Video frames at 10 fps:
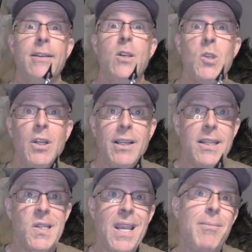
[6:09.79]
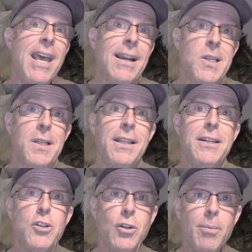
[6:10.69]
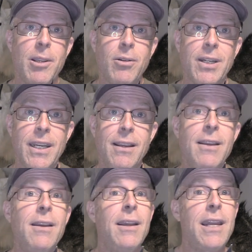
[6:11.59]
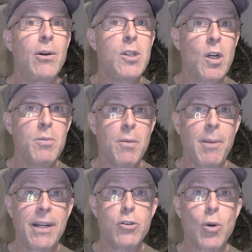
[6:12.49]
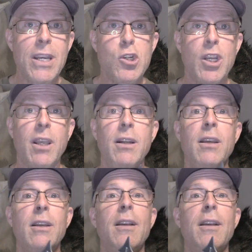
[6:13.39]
You still get the same excellent durability. Now, in terms of penetration,